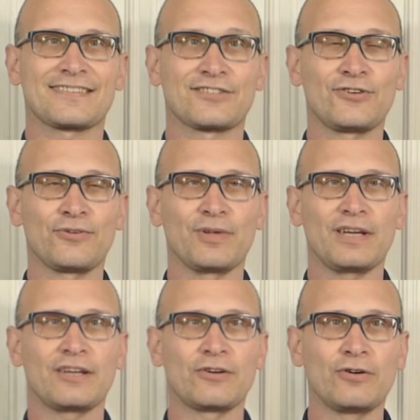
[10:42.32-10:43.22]
So
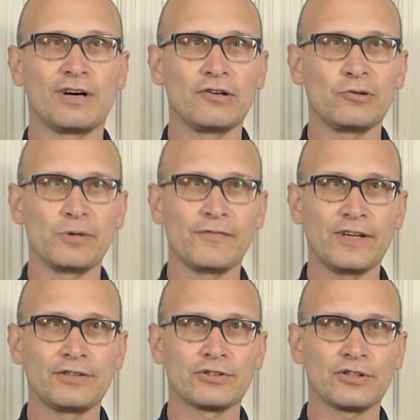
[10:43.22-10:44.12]
there you go, I hope you've
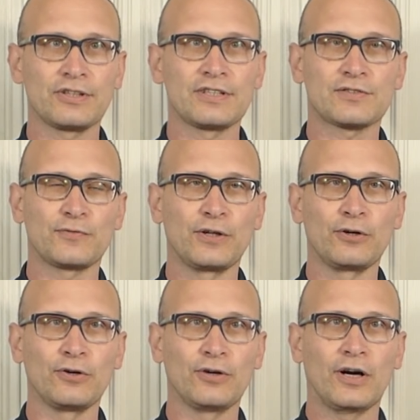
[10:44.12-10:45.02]
enjoyed this
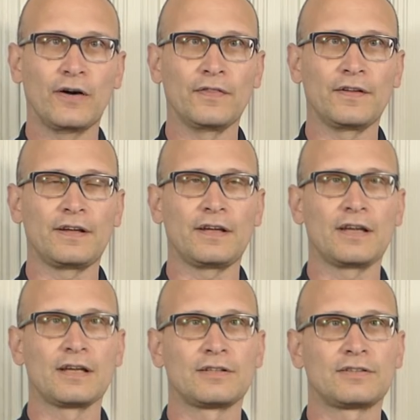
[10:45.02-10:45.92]
video on the